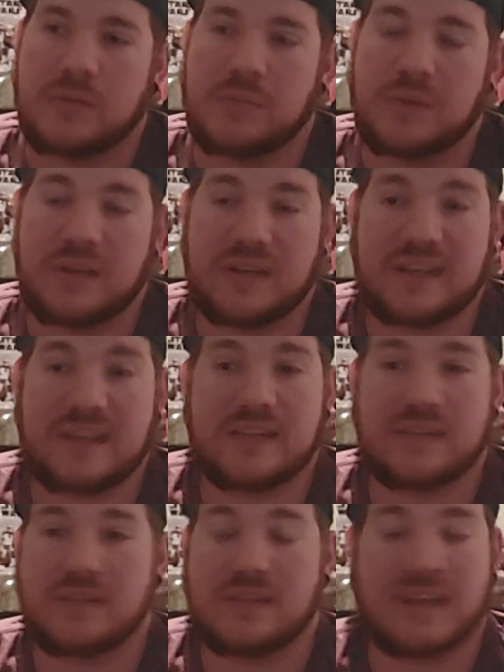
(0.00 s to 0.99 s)
But
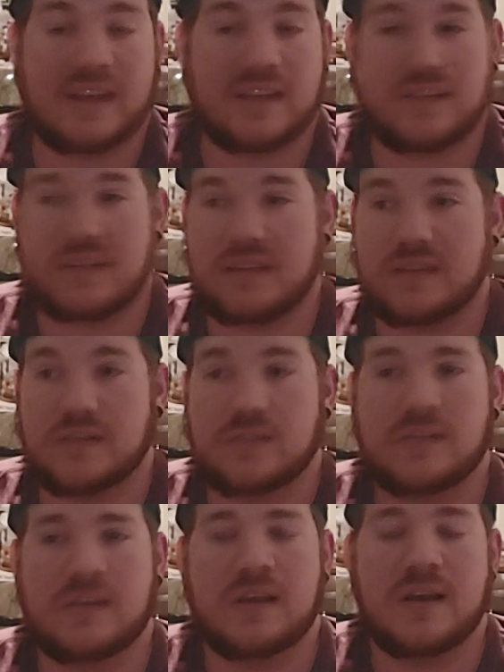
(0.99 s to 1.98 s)
it, like I said,
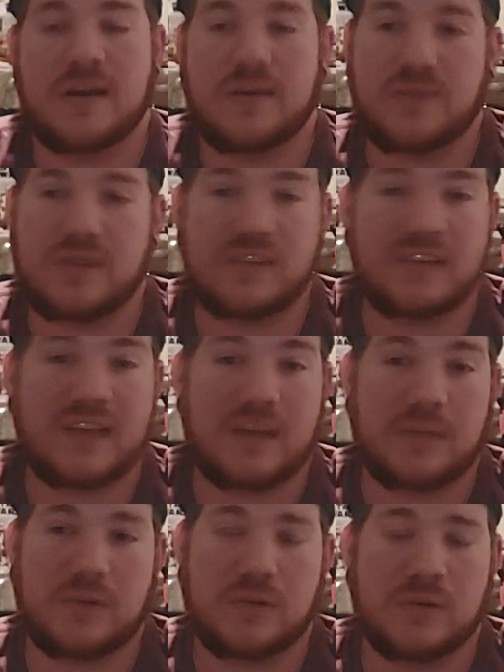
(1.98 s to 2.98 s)
just a fun
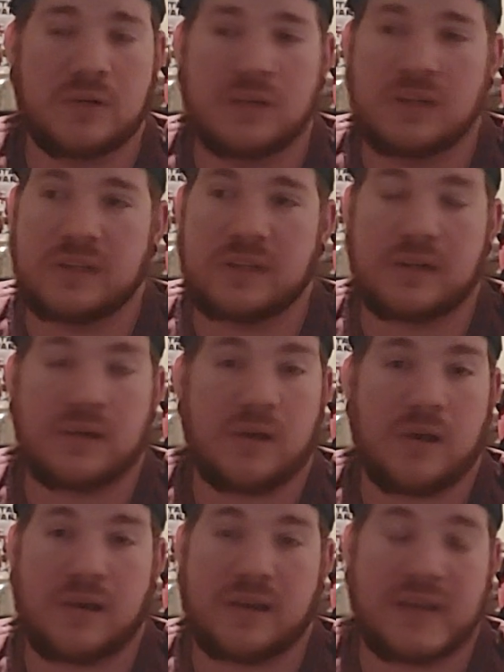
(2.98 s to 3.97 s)
time, little
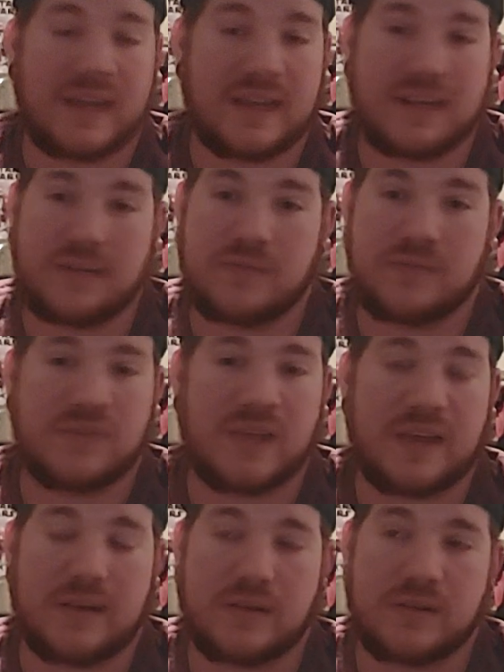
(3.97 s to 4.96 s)
arcade
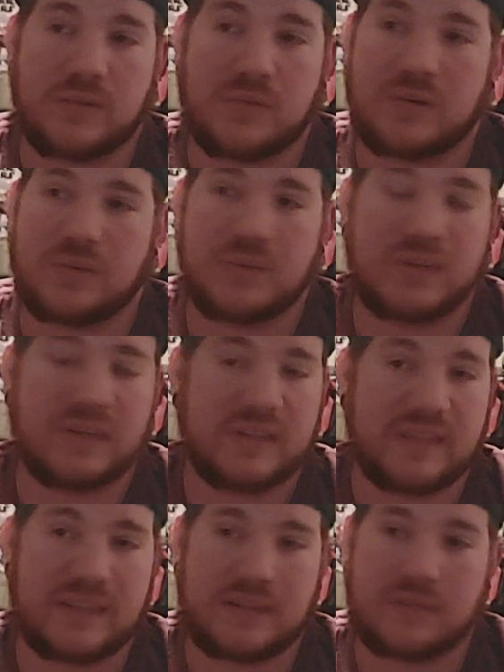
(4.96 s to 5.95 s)
fighter. You want to put it
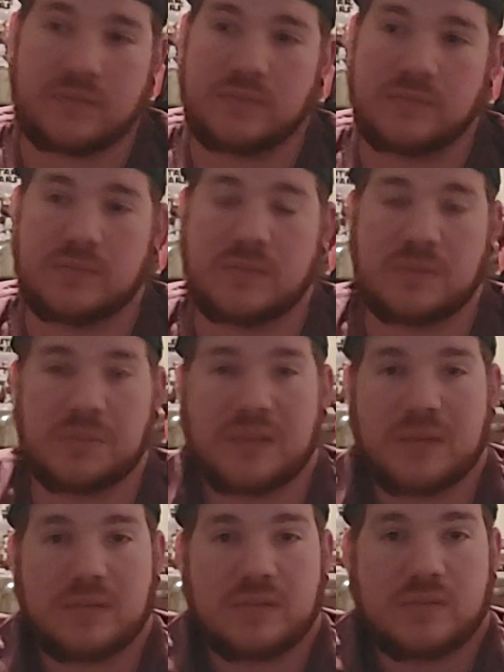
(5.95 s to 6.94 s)
in and play
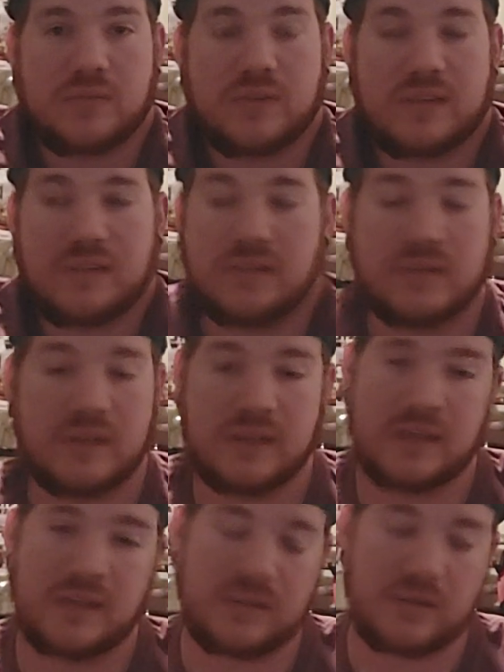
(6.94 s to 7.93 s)
with some friends.
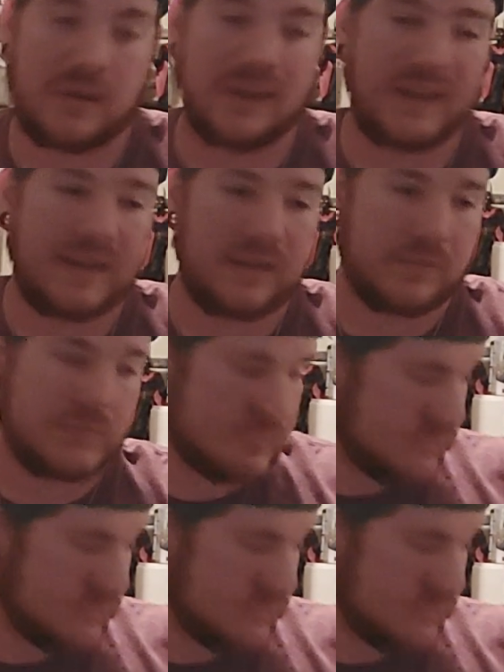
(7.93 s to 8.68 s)
It's a great game.